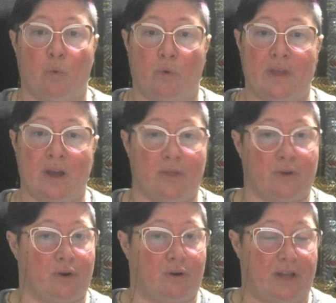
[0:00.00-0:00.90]
when the other
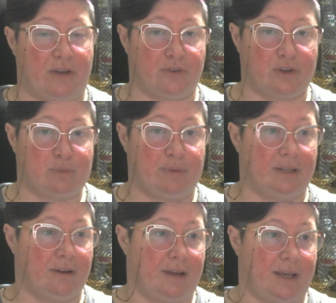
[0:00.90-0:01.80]
girl had first been
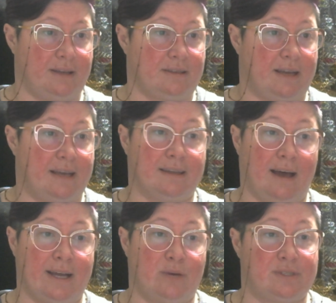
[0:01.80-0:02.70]
learning it, and
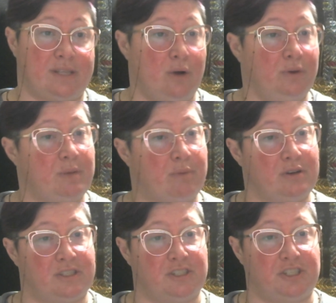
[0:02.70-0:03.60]
Laia was the only
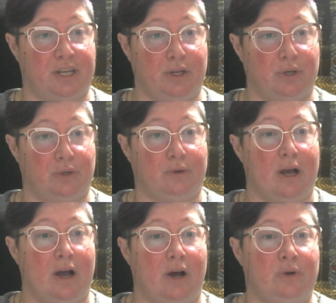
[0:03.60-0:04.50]
person she knew
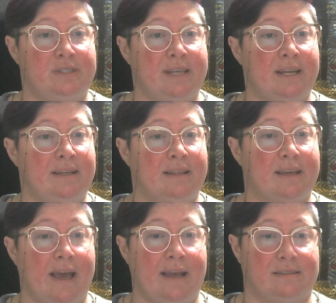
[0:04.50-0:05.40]
who said it in the
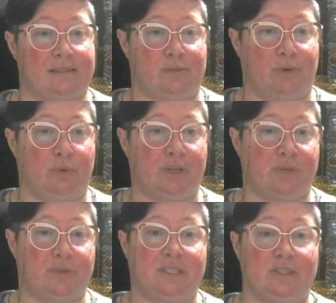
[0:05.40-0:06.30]
cadence with which
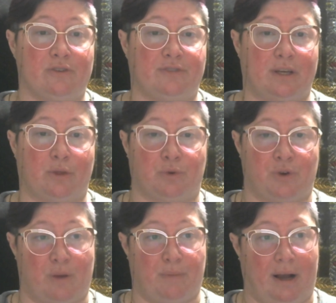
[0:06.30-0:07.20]
it was drifting through
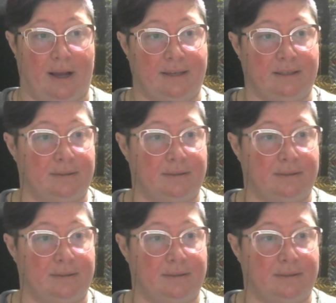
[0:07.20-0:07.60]
her mind.